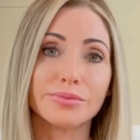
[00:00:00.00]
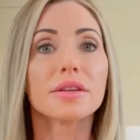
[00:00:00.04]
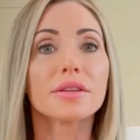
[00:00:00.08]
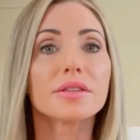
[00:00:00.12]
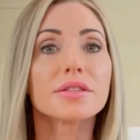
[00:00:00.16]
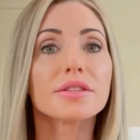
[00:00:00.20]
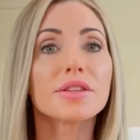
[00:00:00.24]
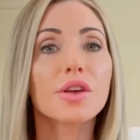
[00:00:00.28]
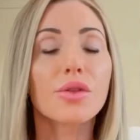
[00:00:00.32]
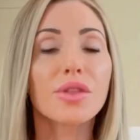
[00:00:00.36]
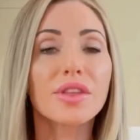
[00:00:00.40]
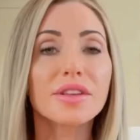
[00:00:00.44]

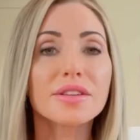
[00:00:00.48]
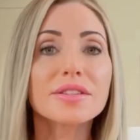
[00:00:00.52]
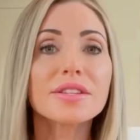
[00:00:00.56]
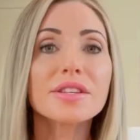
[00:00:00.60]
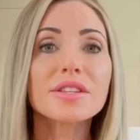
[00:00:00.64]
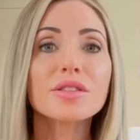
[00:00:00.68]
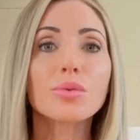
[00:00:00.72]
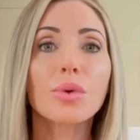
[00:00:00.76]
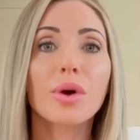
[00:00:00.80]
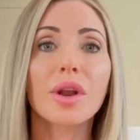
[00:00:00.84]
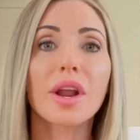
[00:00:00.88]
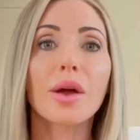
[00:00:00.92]
So this
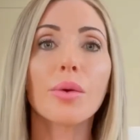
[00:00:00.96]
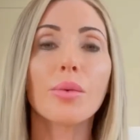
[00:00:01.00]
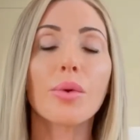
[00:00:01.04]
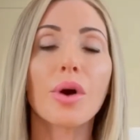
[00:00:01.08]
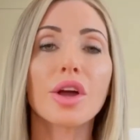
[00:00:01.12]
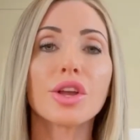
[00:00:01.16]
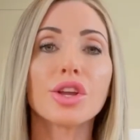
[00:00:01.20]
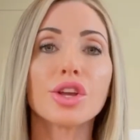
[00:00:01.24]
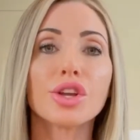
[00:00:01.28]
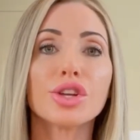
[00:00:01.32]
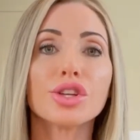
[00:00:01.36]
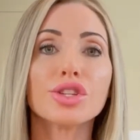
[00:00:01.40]
is what I
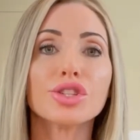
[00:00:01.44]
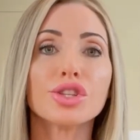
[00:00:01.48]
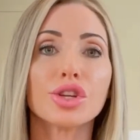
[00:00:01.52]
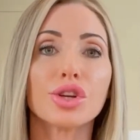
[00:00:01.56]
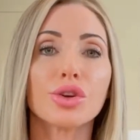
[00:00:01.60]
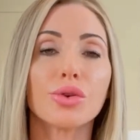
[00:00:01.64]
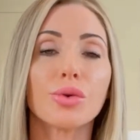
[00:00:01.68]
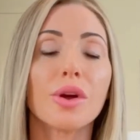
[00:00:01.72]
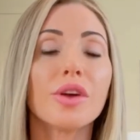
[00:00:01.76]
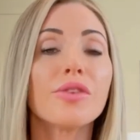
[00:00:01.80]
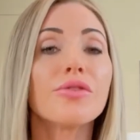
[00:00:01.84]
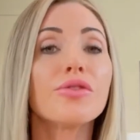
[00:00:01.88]
want you to
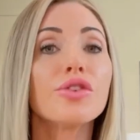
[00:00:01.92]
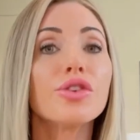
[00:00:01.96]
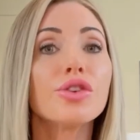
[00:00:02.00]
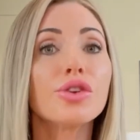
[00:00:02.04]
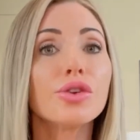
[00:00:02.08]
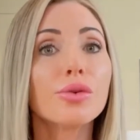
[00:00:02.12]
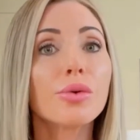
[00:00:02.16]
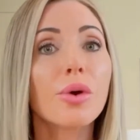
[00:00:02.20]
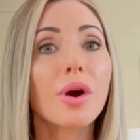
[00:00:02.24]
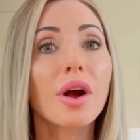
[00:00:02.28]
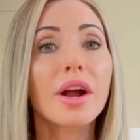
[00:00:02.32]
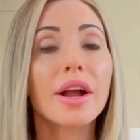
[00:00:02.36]
do. If
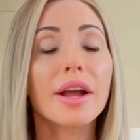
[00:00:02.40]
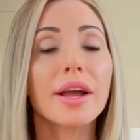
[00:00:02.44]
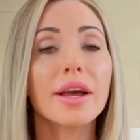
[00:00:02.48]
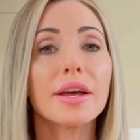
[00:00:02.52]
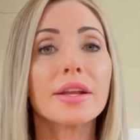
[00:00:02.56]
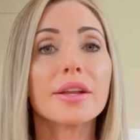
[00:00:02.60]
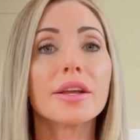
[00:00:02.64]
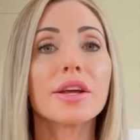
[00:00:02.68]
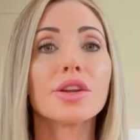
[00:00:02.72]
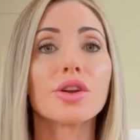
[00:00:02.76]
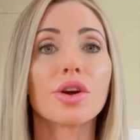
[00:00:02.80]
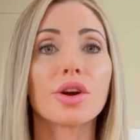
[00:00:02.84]
you are
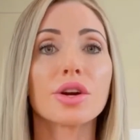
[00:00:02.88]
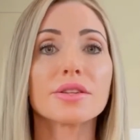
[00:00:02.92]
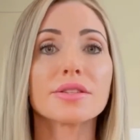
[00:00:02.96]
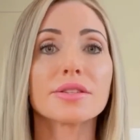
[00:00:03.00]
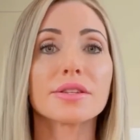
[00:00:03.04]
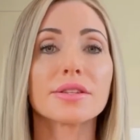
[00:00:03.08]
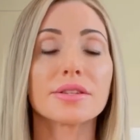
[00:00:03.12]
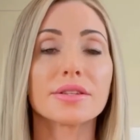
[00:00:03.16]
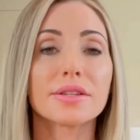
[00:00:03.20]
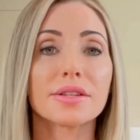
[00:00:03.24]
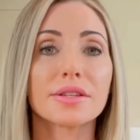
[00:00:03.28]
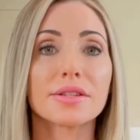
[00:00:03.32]
in a
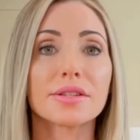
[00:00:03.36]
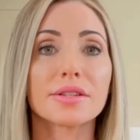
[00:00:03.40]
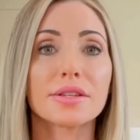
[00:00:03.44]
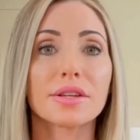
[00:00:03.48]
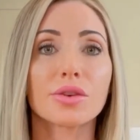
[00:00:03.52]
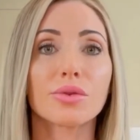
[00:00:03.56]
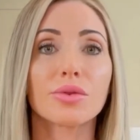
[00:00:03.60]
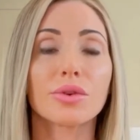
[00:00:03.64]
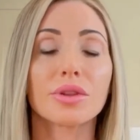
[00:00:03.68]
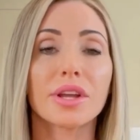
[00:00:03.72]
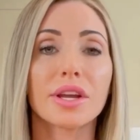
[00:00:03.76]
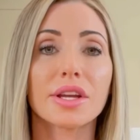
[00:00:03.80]

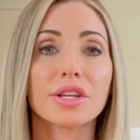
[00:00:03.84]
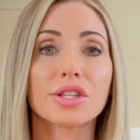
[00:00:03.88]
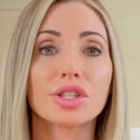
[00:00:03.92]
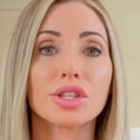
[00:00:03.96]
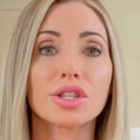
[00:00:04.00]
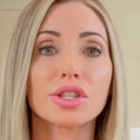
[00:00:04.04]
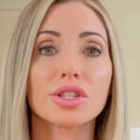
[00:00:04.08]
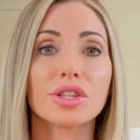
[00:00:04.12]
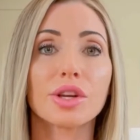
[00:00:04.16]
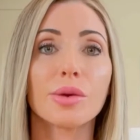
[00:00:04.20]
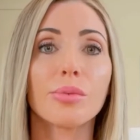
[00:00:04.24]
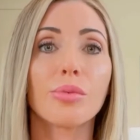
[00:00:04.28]
narcissistic
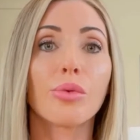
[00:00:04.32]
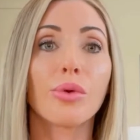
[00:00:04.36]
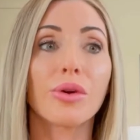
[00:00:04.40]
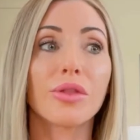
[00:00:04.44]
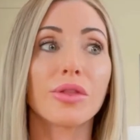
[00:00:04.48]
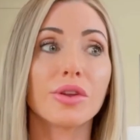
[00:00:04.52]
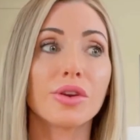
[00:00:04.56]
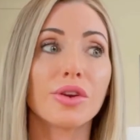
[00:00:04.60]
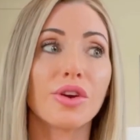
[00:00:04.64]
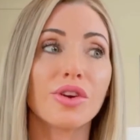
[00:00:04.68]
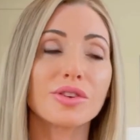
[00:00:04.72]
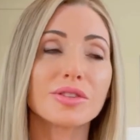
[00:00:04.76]
relationship
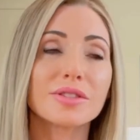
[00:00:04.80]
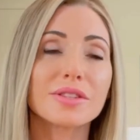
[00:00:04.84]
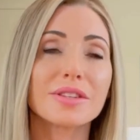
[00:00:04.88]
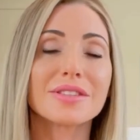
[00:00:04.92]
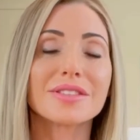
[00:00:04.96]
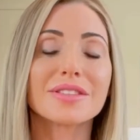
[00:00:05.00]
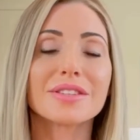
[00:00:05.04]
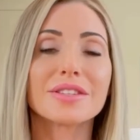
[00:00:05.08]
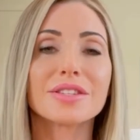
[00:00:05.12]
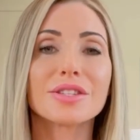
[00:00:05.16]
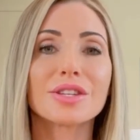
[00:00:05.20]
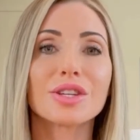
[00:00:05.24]
with a
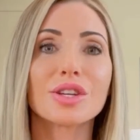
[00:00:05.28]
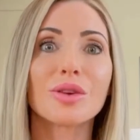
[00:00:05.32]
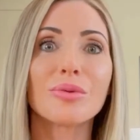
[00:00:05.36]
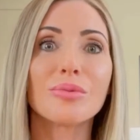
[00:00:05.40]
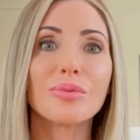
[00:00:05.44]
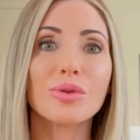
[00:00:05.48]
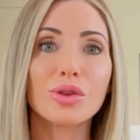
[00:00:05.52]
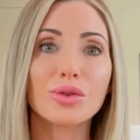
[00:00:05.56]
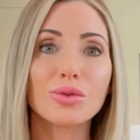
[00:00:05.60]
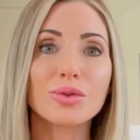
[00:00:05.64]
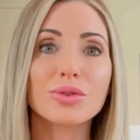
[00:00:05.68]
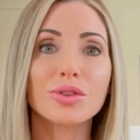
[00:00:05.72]
narcissistic
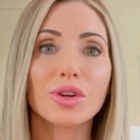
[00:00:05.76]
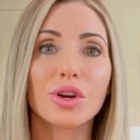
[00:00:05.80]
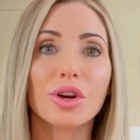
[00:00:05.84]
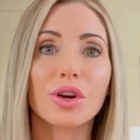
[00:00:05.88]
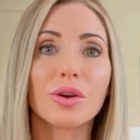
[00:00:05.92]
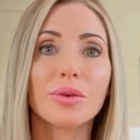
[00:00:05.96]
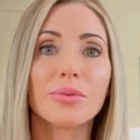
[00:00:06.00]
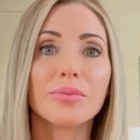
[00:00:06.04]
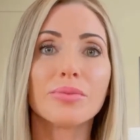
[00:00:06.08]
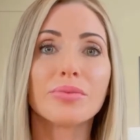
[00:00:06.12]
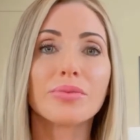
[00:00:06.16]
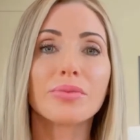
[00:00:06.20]

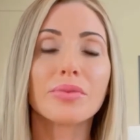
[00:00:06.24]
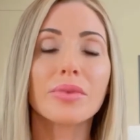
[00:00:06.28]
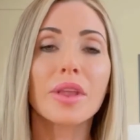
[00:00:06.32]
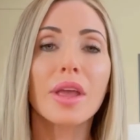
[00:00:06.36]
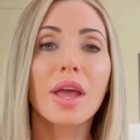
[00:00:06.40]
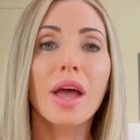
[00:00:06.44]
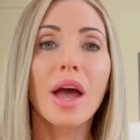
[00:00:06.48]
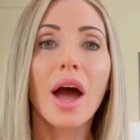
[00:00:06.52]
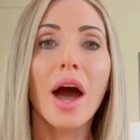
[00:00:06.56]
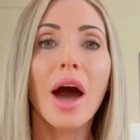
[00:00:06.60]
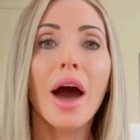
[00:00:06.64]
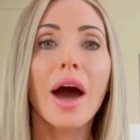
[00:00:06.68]
abuser,
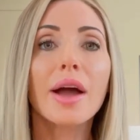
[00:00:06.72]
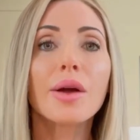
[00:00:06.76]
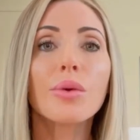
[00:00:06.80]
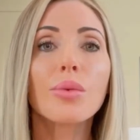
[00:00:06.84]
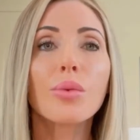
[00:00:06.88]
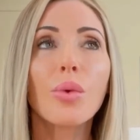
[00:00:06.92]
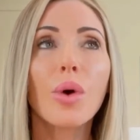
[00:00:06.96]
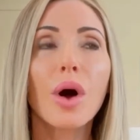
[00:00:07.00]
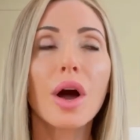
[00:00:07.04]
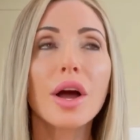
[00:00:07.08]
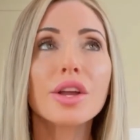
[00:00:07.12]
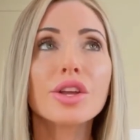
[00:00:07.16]
I
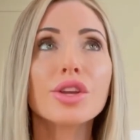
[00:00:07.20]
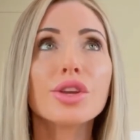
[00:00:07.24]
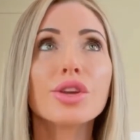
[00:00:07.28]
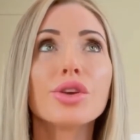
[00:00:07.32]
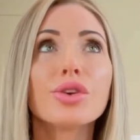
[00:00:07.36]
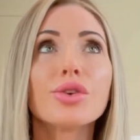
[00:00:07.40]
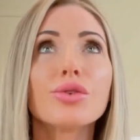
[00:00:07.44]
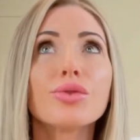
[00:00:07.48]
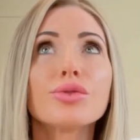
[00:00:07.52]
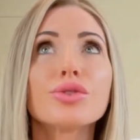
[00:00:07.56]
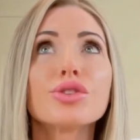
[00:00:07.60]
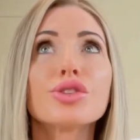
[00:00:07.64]
want
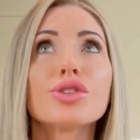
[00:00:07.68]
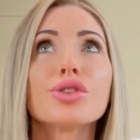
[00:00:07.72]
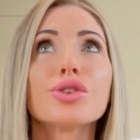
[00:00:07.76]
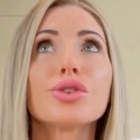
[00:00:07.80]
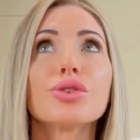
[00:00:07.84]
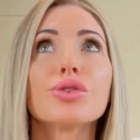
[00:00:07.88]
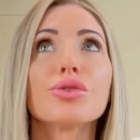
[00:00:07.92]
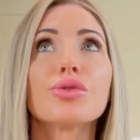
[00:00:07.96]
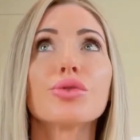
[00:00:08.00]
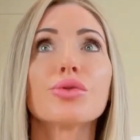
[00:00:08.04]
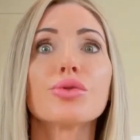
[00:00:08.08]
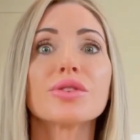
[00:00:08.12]
you
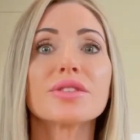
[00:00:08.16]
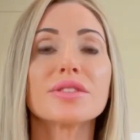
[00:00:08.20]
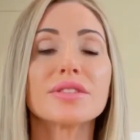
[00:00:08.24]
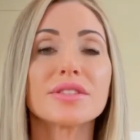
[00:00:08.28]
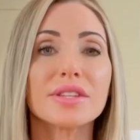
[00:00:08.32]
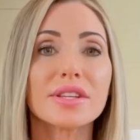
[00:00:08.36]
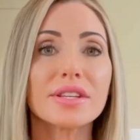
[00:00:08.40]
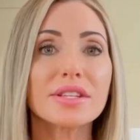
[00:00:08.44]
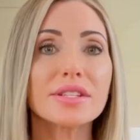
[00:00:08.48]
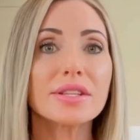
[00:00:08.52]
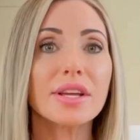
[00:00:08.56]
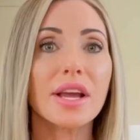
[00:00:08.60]
to
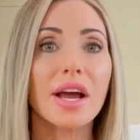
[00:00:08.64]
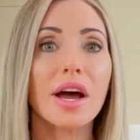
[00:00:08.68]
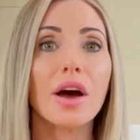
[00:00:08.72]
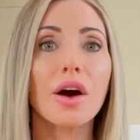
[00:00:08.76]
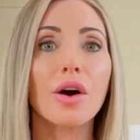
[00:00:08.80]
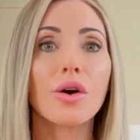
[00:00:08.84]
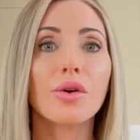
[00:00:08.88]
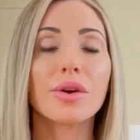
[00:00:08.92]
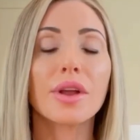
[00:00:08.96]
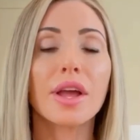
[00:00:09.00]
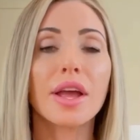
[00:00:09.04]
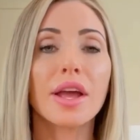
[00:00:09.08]
sit
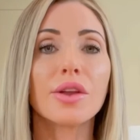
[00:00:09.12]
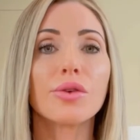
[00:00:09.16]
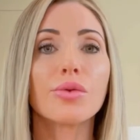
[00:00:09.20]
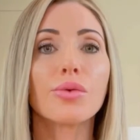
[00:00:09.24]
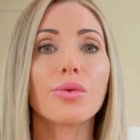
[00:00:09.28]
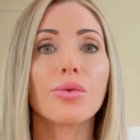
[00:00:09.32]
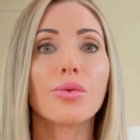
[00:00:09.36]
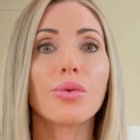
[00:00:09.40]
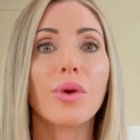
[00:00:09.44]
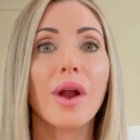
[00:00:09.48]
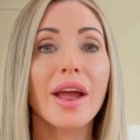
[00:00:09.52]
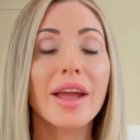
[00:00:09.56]
down
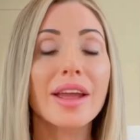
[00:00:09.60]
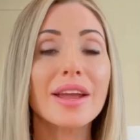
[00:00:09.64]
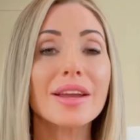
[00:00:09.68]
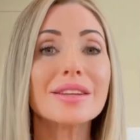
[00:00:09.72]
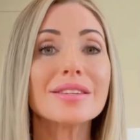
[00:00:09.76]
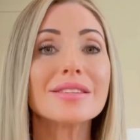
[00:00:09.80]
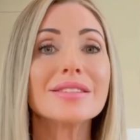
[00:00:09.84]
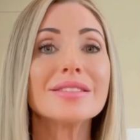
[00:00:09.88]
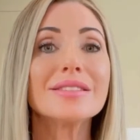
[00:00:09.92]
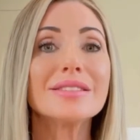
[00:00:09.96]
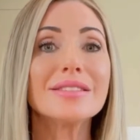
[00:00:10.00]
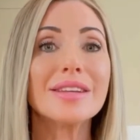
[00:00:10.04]
and
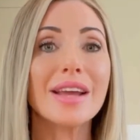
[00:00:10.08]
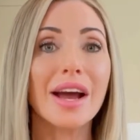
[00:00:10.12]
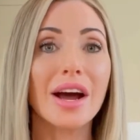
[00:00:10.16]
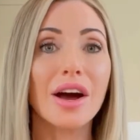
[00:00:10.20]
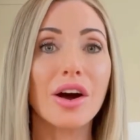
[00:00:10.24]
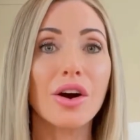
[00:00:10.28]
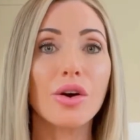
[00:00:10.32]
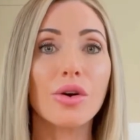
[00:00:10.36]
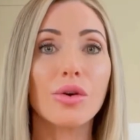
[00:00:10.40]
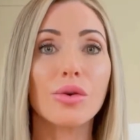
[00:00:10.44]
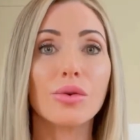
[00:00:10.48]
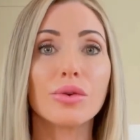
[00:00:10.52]
write
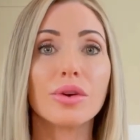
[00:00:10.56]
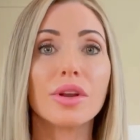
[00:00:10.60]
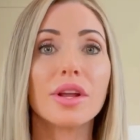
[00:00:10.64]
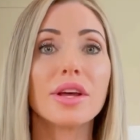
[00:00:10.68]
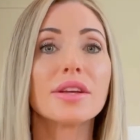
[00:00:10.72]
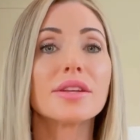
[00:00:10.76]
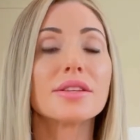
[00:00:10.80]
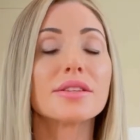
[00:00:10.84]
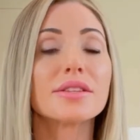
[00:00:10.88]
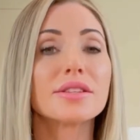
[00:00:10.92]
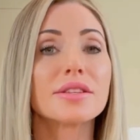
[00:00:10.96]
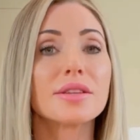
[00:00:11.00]
down
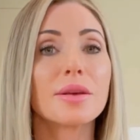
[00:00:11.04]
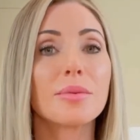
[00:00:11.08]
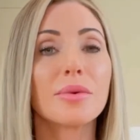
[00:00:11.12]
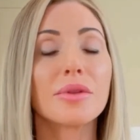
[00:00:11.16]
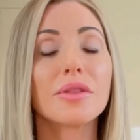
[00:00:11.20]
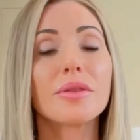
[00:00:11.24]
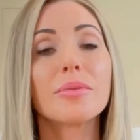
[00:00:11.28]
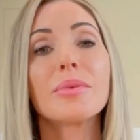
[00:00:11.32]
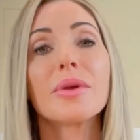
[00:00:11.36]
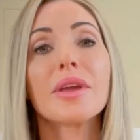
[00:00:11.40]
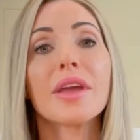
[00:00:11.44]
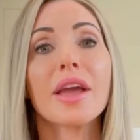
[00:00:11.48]
some
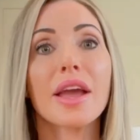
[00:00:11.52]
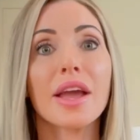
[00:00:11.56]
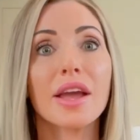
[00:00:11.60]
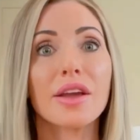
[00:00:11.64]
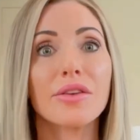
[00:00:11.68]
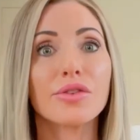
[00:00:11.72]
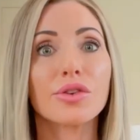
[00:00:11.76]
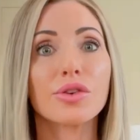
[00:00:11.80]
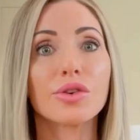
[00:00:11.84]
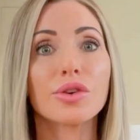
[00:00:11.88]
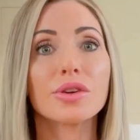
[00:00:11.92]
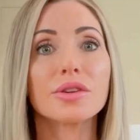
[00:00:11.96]
of the
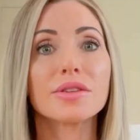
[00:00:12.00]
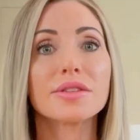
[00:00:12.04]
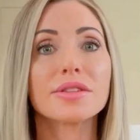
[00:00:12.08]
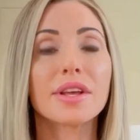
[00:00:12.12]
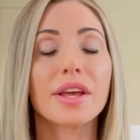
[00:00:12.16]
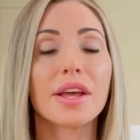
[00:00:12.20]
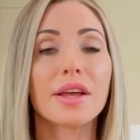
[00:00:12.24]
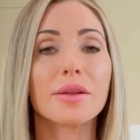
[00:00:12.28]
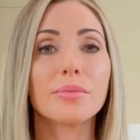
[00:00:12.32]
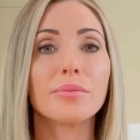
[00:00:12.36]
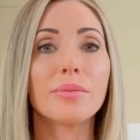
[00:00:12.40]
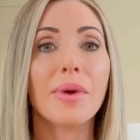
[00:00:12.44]
behaviors
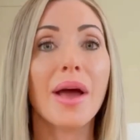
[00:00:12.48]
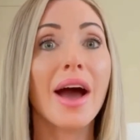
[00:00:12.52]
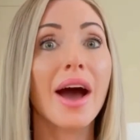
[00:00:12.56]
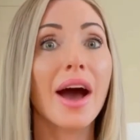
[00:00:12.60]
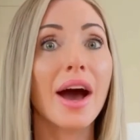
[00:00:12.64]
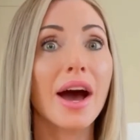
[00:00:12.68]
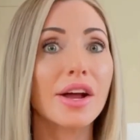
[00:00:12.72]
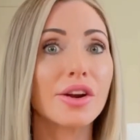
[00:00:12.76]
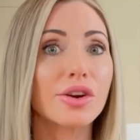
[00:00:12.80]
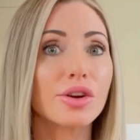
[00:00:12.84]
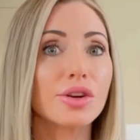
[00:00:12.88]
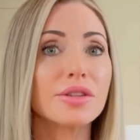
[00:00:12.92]
and
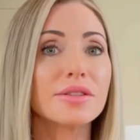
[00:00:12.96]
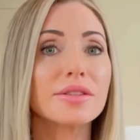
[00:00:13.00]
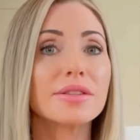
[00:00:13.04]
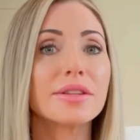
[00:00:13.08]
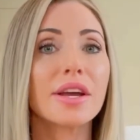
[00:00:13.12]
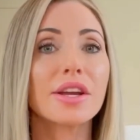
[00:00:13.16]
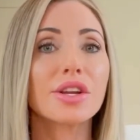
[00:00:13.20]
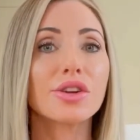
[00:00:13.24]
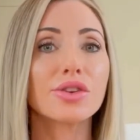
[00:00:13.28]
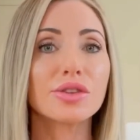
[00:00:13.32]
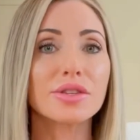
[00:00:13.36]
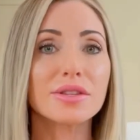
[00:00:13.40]
patterns
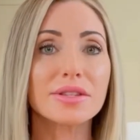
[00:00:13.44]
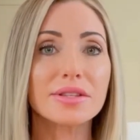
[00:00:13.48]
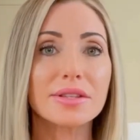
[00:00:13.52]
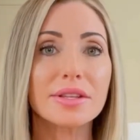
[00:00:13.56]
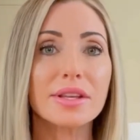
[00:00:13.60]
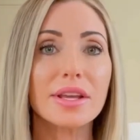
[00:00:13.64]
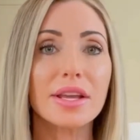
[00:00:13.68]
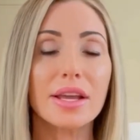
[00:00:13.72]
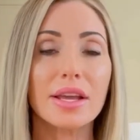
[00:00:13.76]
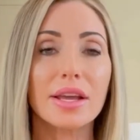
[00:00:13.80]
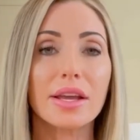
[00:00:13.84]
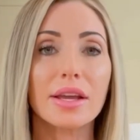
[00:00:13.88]
that you're
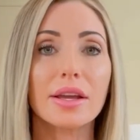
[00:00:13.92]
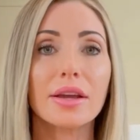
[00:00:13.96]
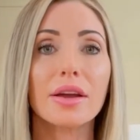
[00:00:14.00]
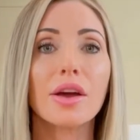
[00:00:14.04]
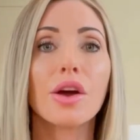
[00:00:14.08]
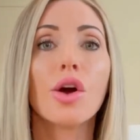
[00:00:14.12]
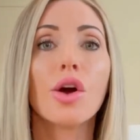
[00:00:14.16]
seeing